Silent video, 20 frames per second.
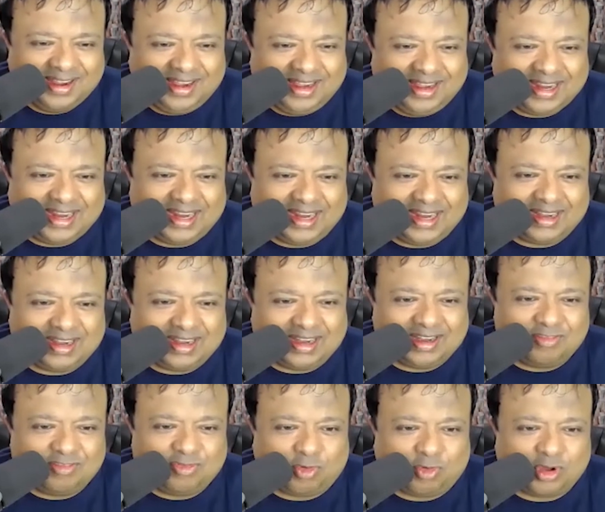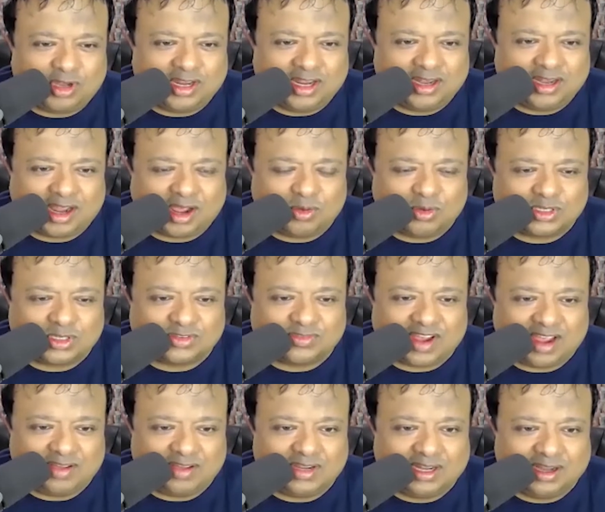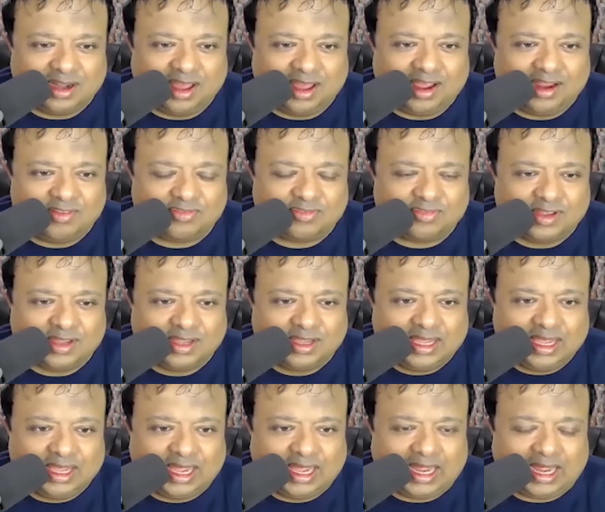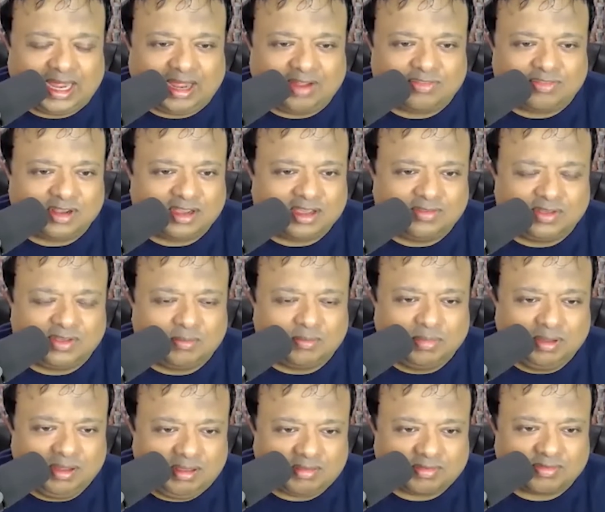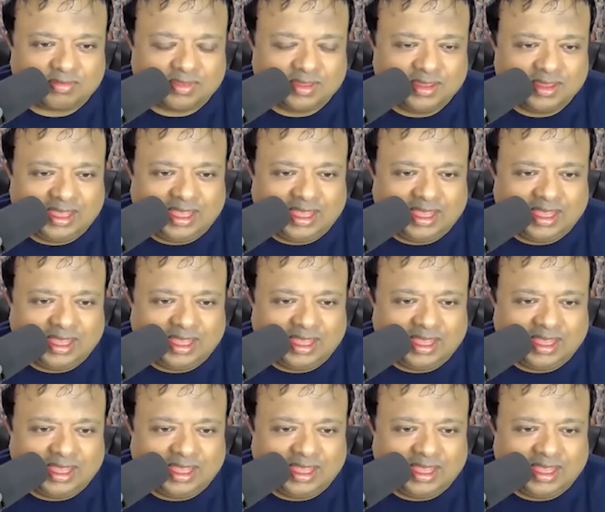in 48 hours of having life after giving birth.